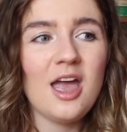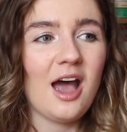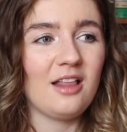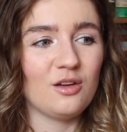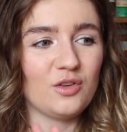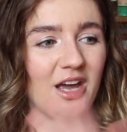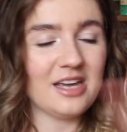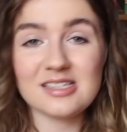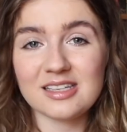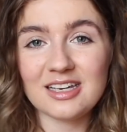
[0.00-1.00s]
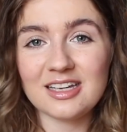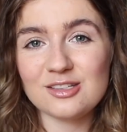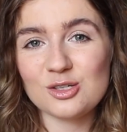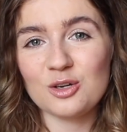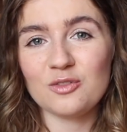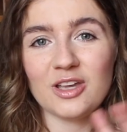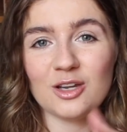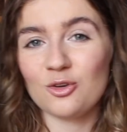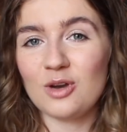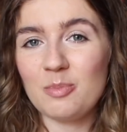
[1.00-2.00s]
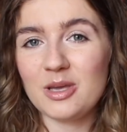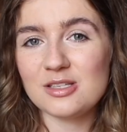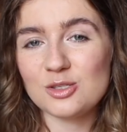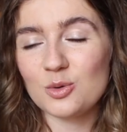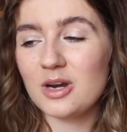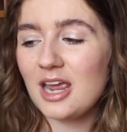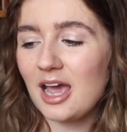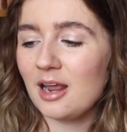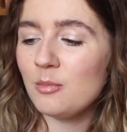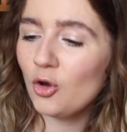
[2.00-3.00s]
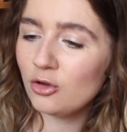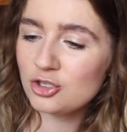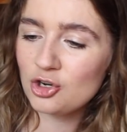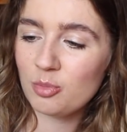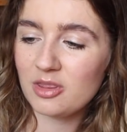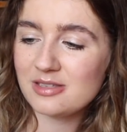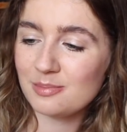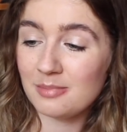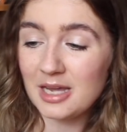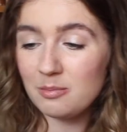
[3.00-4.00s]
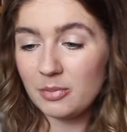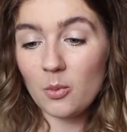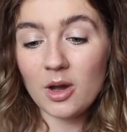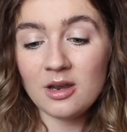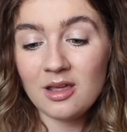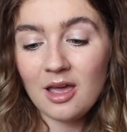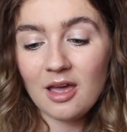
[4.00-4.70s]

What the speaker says: I love an isolated sort of like creepy story, and I'm not sure, but this might be one